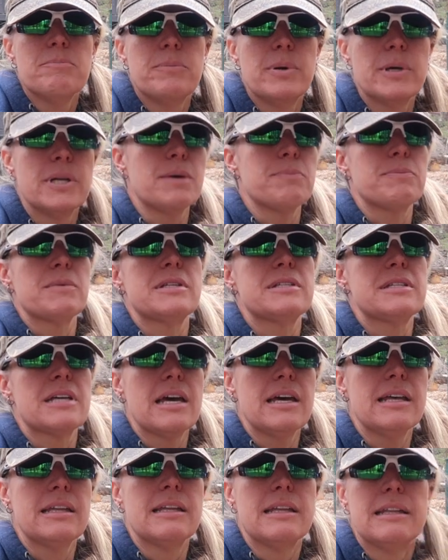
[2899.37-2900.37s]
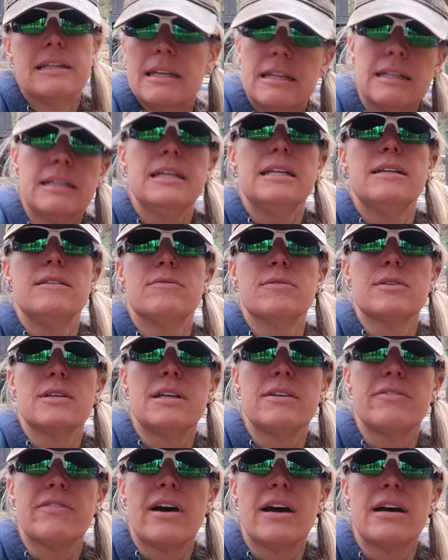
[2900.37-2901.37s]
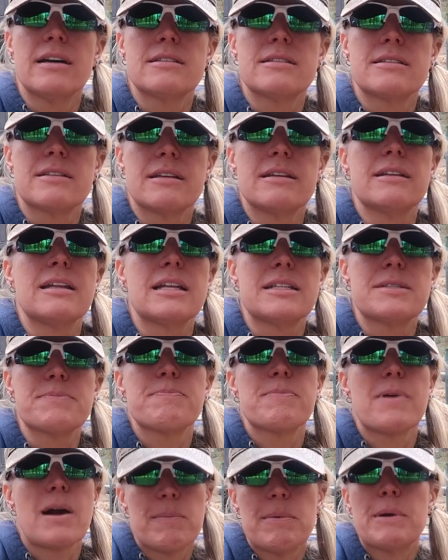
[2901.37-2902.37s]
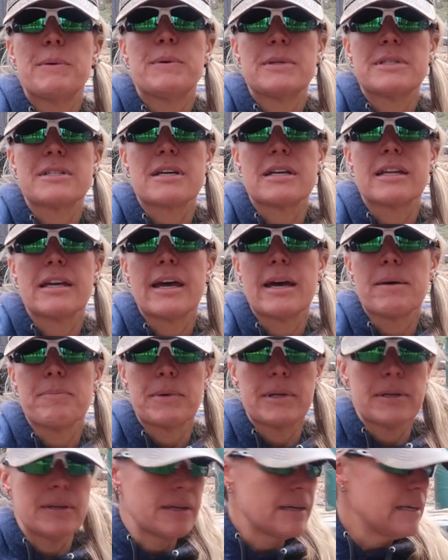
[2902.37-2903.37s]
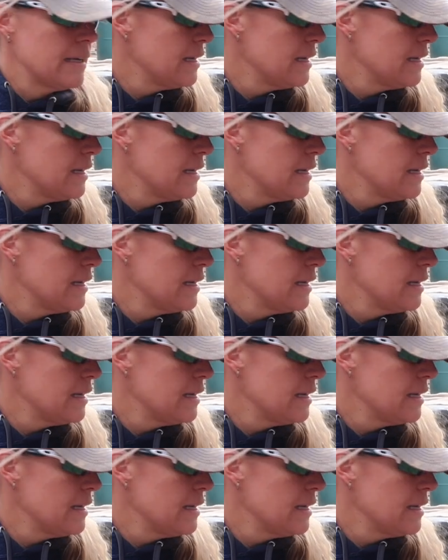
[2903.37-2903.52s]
put up the tent and then leave really fast, and that's probably what's gonna happen.